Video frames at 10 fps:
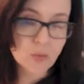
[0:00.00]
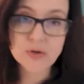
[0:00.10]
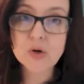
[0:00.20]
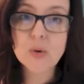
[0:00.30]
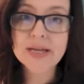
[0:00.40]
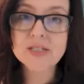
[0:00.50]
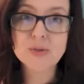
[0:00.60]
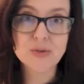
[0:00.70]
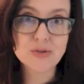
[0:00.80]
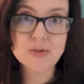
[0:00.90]
when you're going
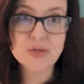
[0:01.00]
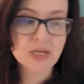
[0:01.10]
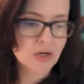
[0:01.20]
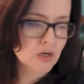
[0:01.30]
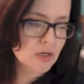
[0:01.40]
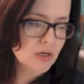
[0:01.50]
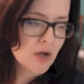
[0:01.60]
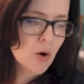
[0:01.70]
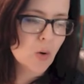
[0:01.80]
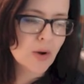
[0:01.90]
into a new year
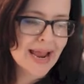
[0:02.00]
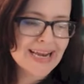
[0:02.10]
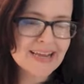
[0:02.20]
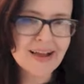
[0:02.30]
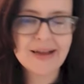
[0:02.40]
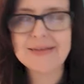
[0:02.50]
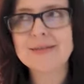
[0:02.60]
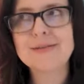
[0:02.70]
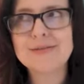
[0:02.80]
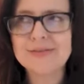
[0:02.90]
or any kind
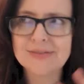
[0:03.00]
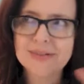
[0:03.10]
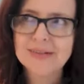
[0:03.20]
of,